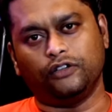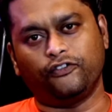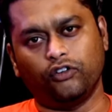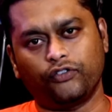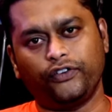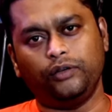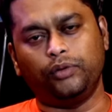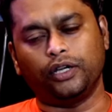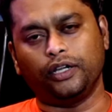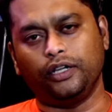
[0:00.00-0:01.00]
four feet
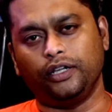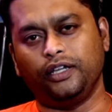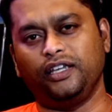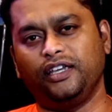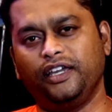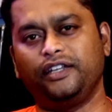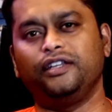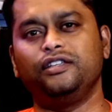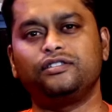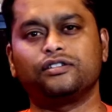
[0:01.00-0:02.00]
by
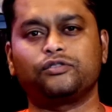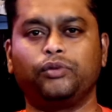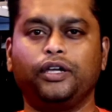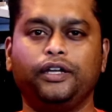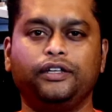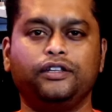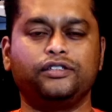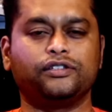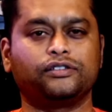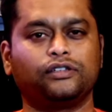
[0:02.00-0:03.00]
eighteen inches by eighteen
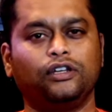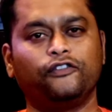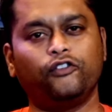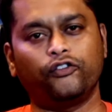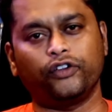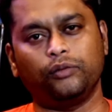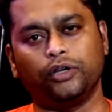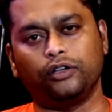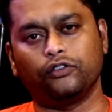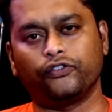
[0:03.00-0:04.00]
inches, four feet
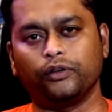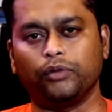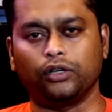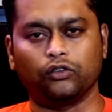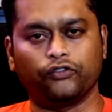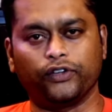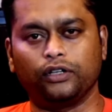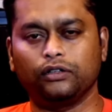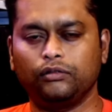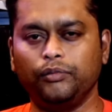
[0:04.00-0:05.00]
by two feet by two
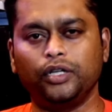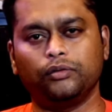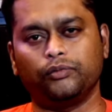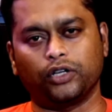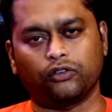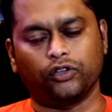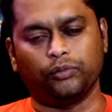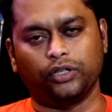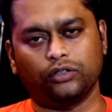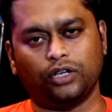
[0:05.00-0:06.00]
feet. Minimum
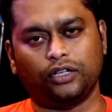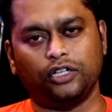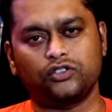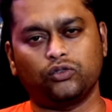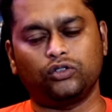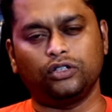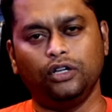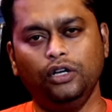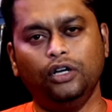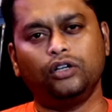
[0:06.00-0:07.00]
requirement. At least two
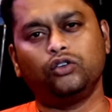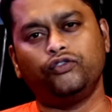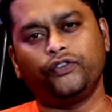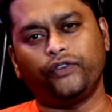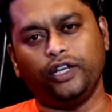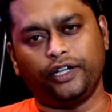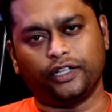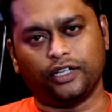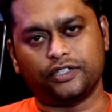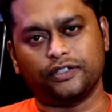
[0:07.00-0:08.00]
hundred fifty
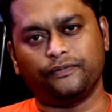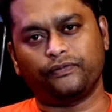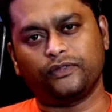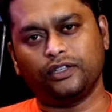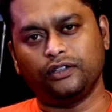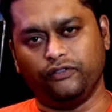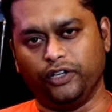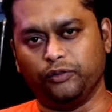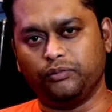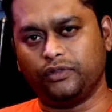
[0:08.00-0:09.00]
liters.
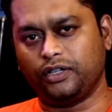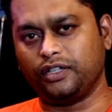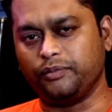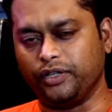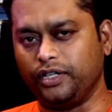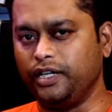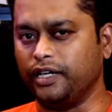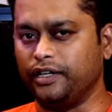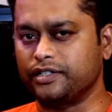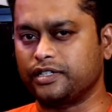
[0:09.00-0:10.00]
That is,
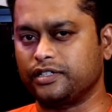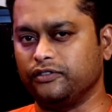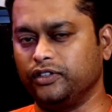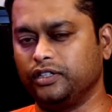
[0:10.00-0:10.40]
you discuss